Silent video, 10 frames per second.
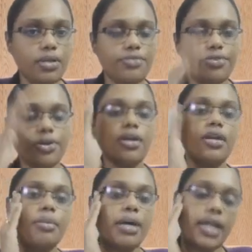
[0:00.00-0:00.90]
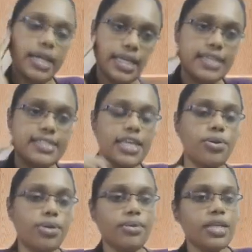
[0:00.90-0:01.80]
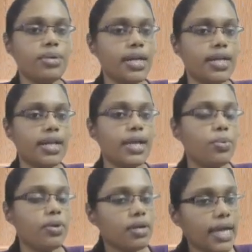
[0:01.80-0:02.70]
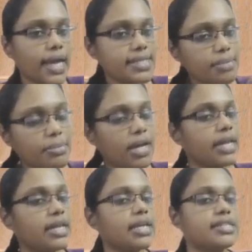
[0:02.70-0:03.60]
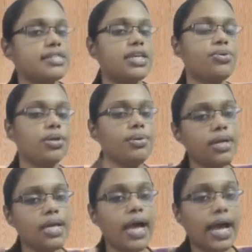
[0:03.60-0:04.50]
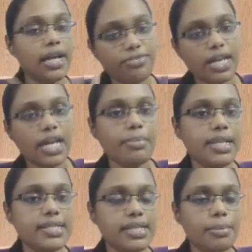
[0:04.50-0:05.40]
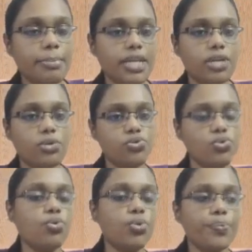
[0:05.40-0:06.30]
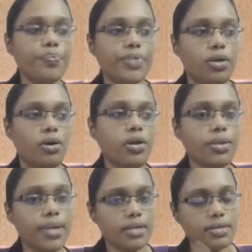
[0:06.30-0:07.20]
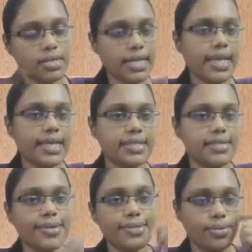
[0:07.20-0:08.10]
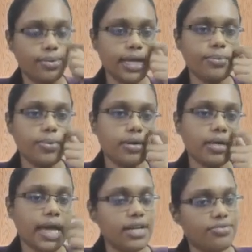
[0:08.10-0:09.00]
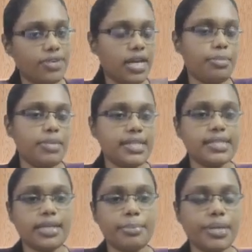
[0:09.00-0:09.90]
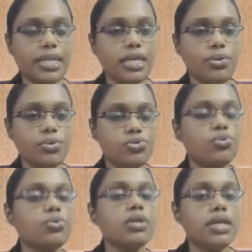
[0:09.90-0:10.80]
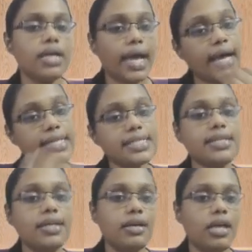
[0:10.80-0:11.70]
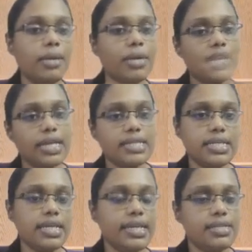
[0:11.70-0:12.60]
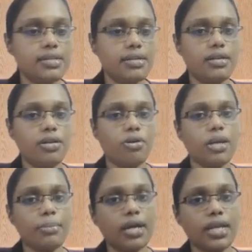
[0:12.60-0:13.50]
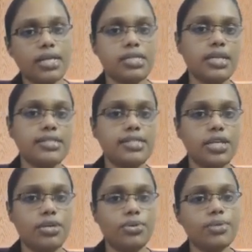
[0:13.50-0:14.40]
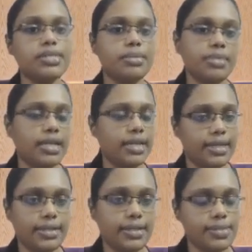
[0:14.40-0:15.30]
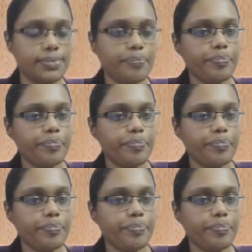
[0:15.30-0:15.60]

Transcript: If you are a marketing executive, then you can tell I work as a marketing executive at Freedom Lens Company, Huzur. Or you can tell like this also, I work at Freedom Lens Company, Huzur as a marketing intern or a marketing executive, something like that.